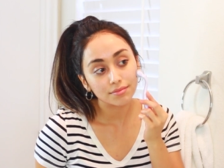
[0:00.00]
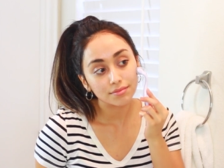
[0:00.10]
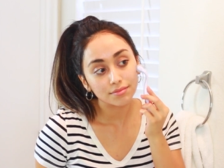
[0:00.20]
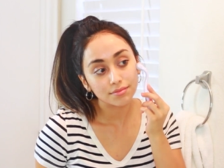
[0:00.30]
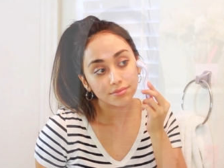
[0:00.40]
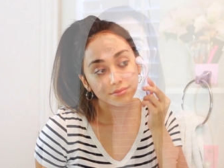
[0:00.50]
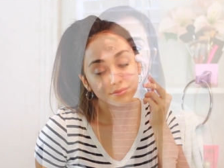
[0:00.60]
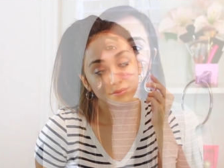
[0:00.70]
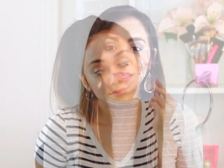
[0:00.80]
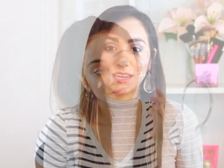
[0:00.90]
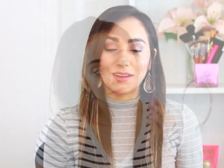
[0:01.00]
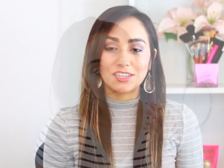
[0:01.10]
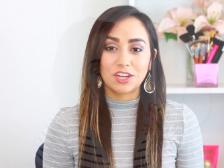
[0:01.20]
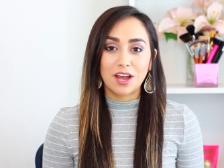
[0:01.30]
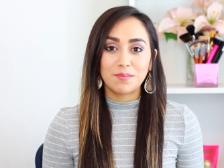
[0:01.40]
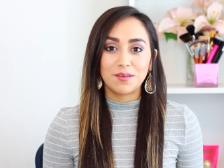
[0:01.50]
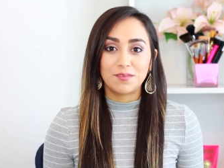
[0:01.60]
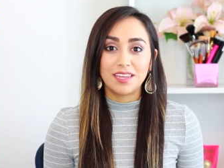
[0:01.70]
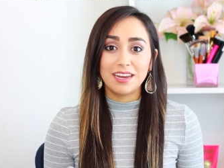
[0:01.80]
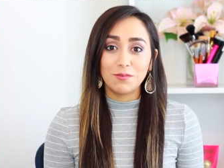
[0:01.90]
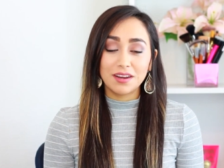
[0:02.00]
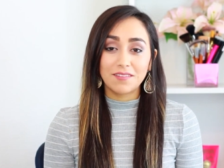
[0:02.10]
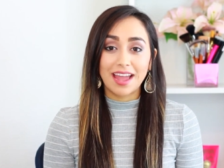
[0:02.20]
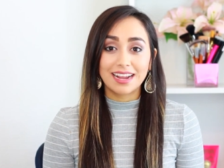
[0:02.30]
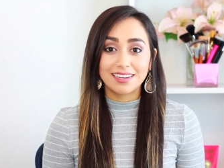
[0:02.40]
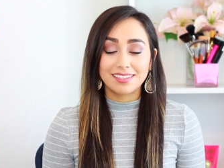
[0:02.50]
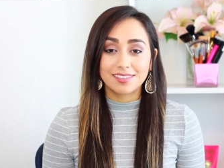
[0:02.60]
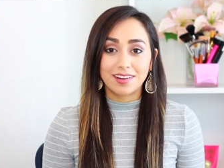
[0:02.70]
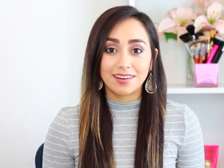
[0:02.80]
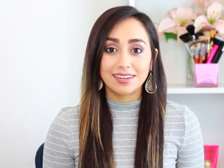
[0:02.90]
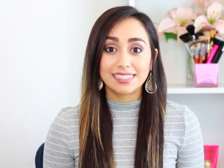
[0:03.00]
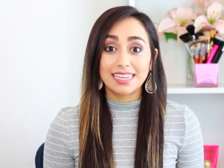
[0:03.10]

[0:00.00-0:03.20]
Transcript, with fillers: Um, it does a really great job of getting rid of acne scars,